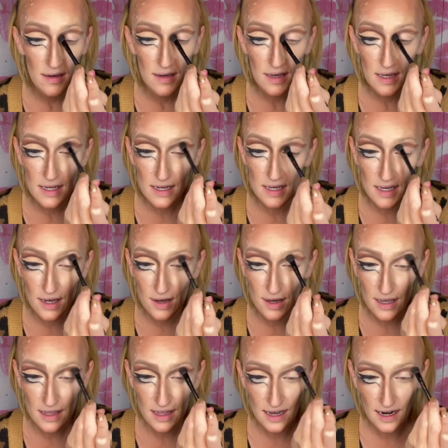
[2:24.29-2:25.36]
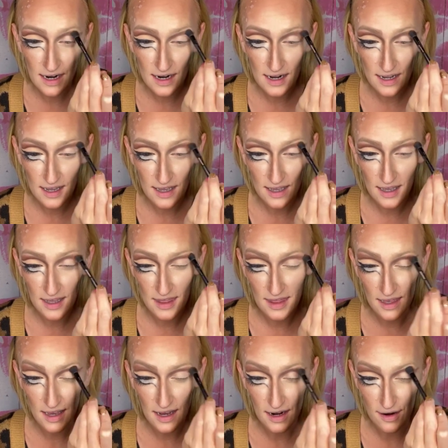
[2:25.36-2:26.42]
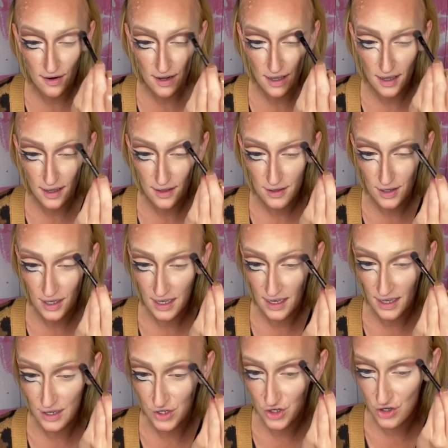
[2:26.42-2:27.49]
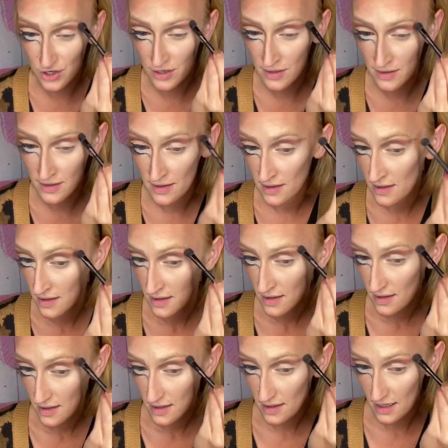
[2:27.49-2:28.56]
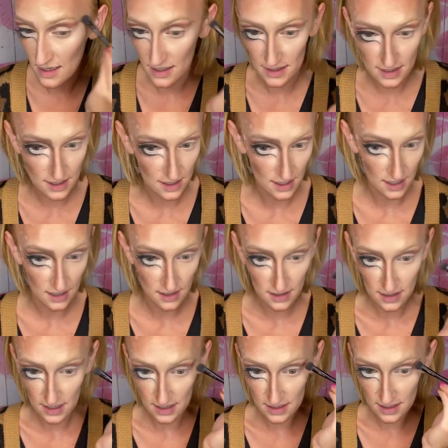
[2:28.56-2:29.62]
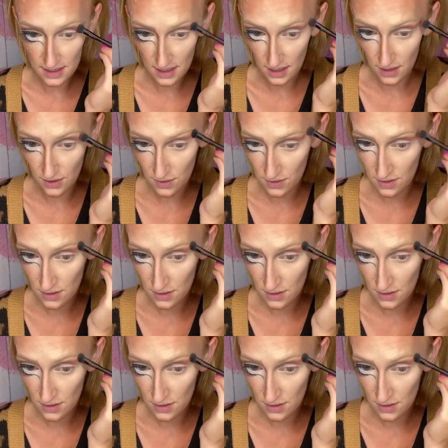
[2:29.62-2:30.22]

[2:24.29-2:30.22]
getting it on there in the area-ish that it's going to need to go.